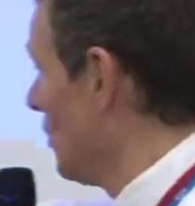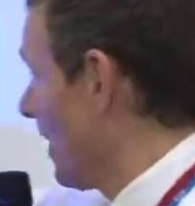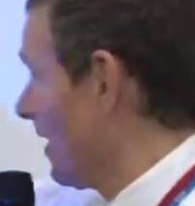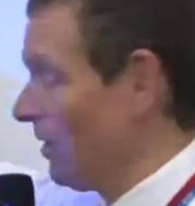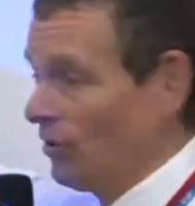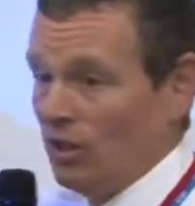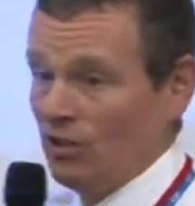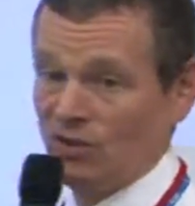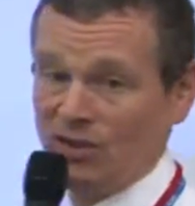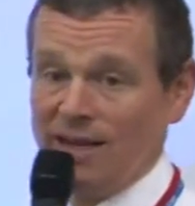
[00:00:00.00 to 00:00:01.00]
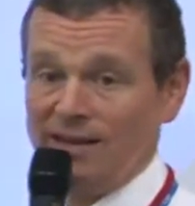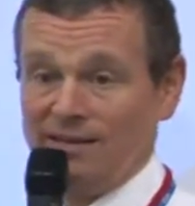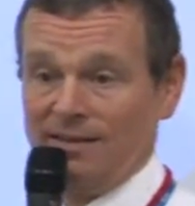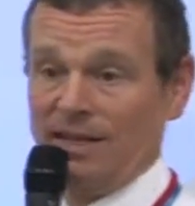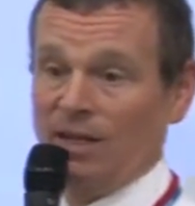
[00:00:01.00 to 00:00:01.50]
who are going to look at your scans
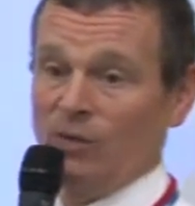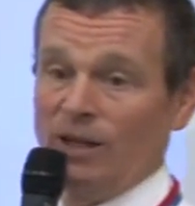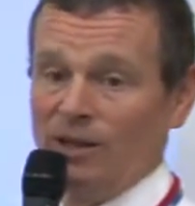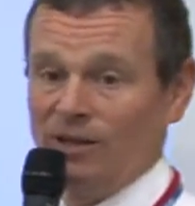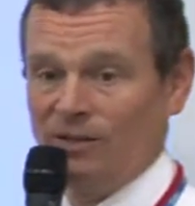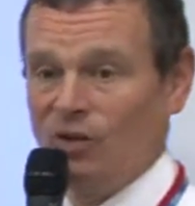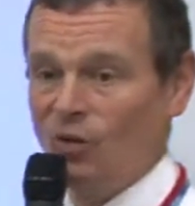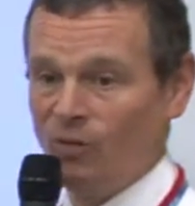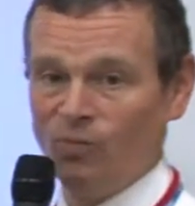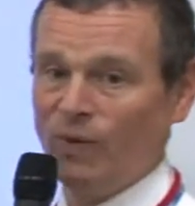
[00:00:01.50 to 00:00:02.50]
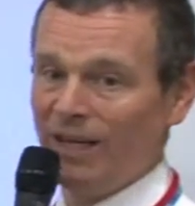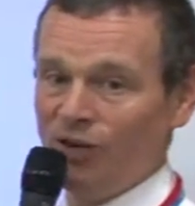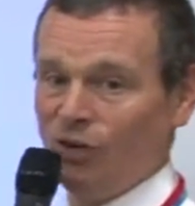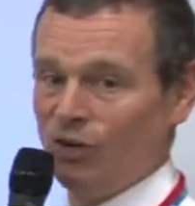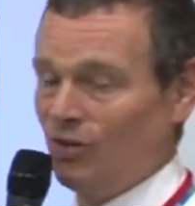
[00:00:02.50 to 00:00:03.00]
and tell you whether you're winning
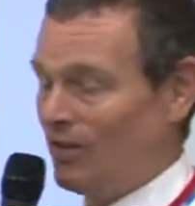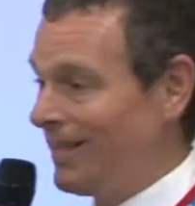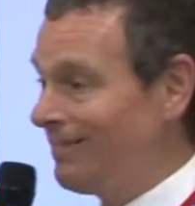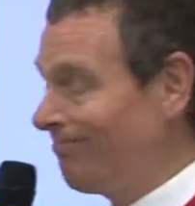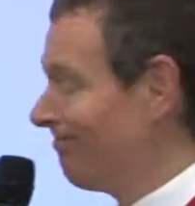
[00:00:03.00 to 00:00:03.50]
or losing.